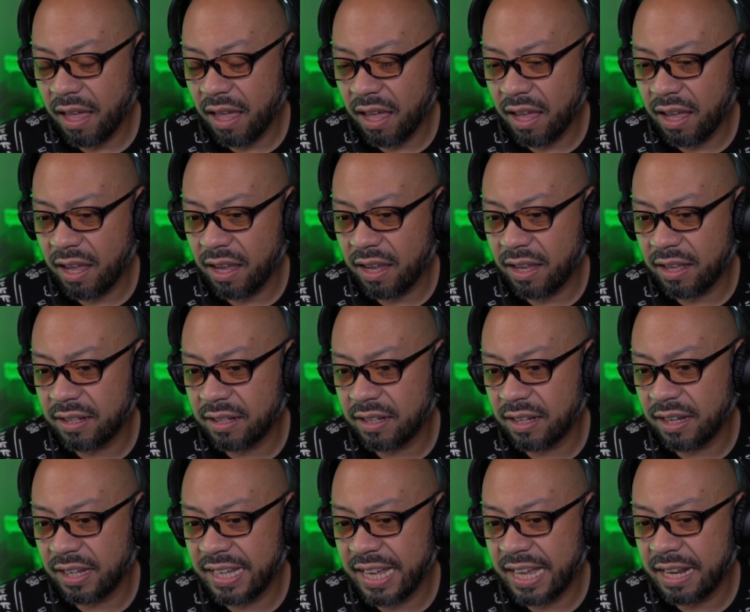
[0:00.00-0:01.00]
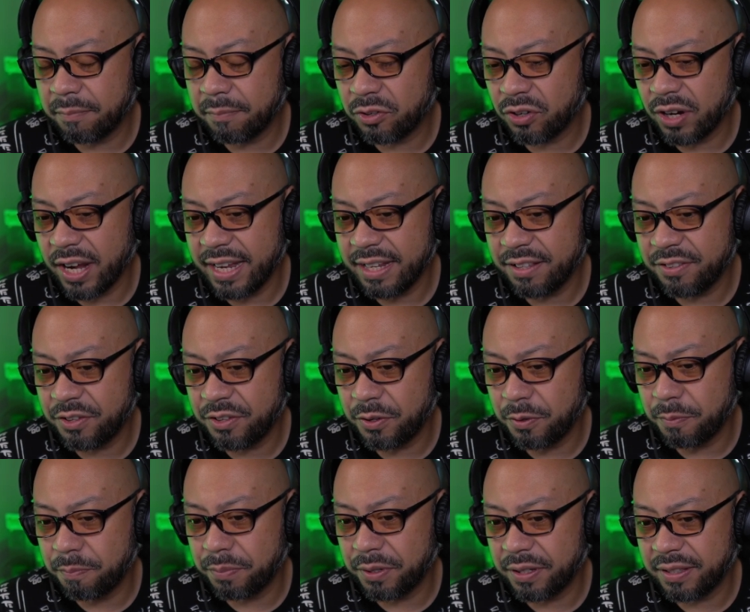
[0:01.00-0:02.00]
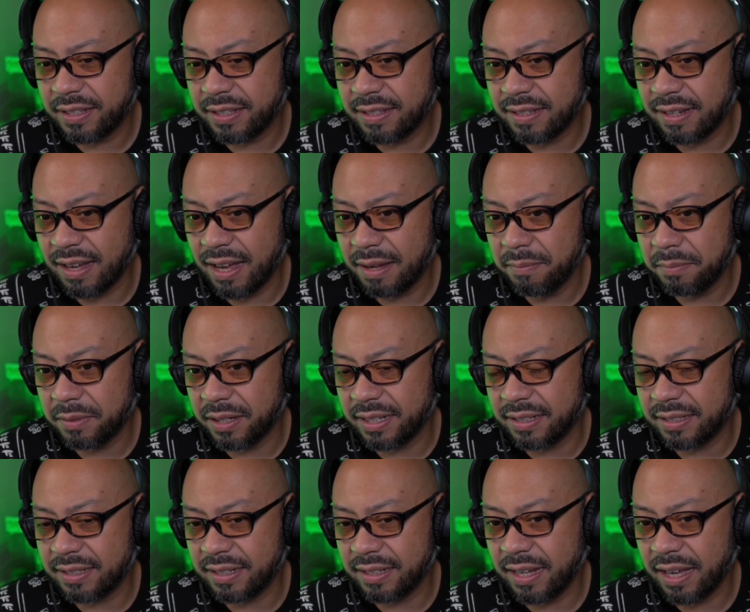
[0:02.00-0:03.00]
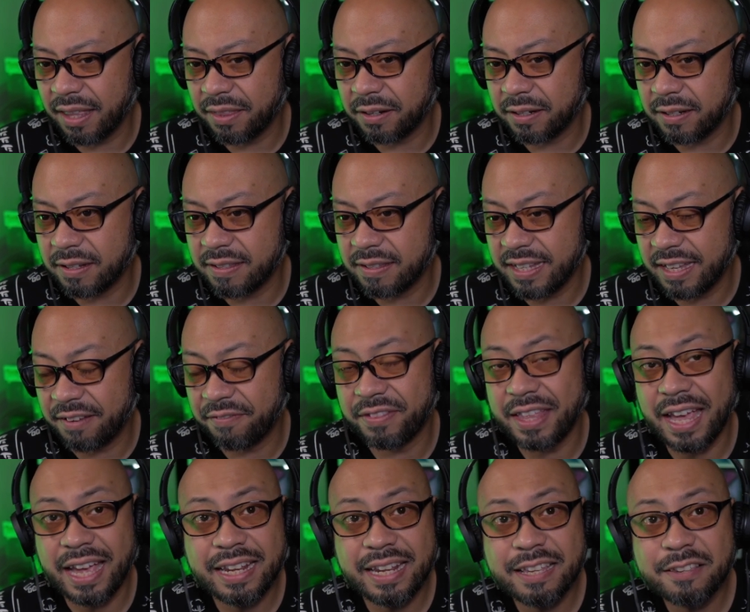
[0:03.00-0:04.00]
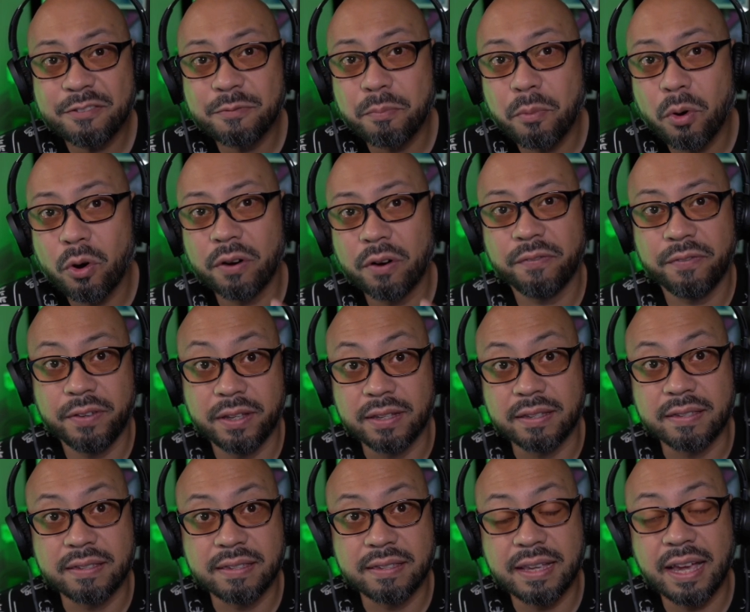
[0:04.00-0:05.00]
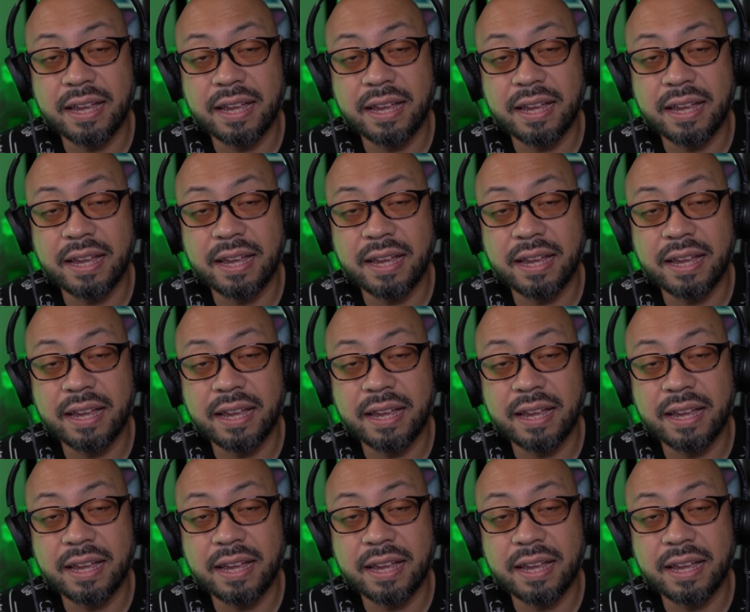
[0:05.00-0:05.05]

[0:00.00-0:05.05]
And again, I'm trying to put the timeline together because if that is Morpheus,